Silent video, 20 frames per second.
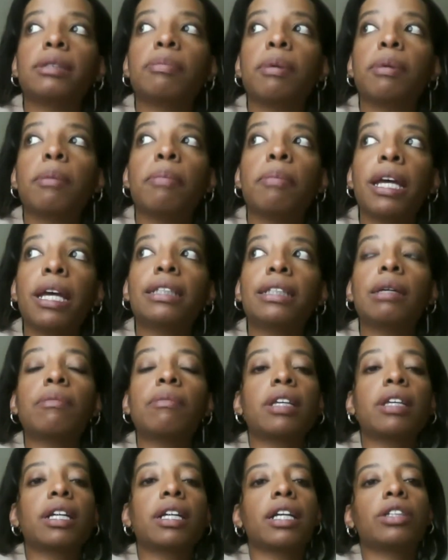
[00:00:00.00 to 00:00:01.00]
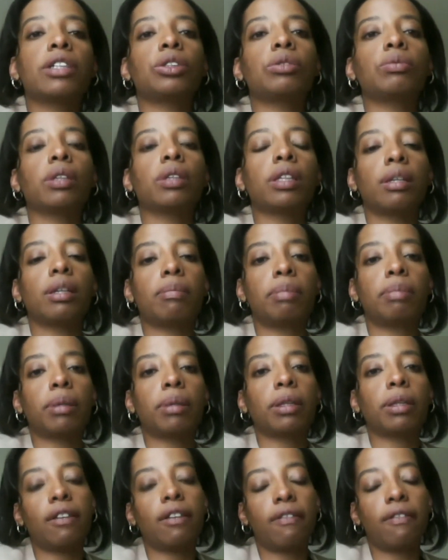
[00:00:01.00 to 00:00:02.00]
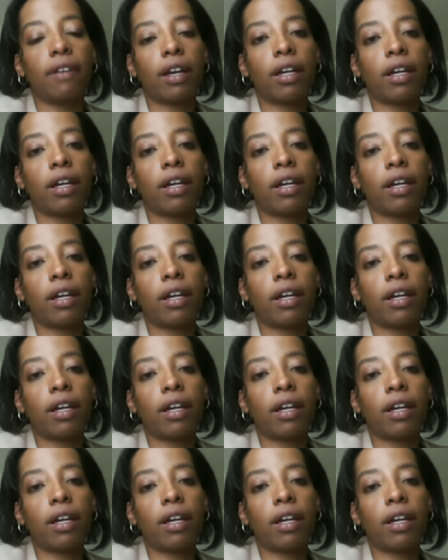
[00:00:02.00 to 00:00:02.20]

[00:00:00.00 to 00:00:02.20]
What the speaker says: but pick something that you really believe in.